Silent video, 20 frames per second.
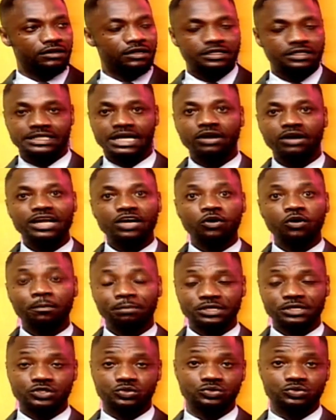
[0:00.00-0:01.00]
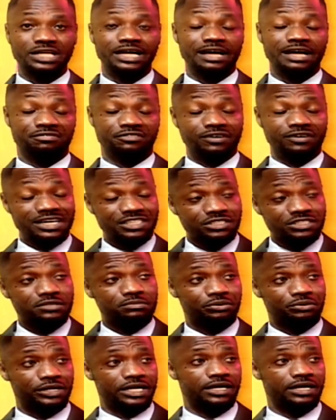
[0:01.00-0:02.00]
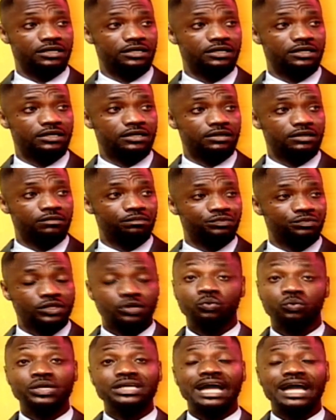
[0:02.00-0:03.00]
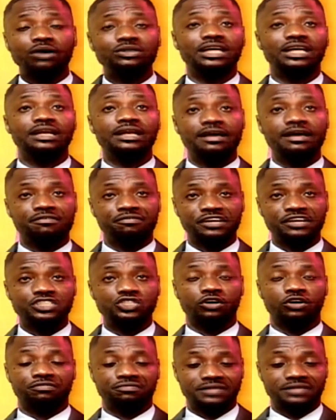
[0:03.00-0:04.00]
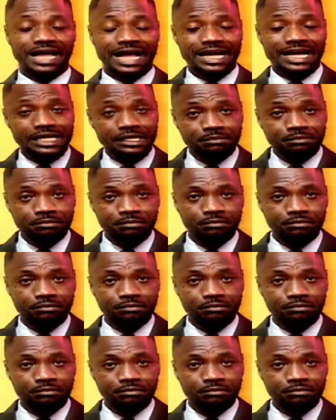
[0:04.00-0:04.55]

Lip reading: There are other companies that have crashed in Boya without the leverage of time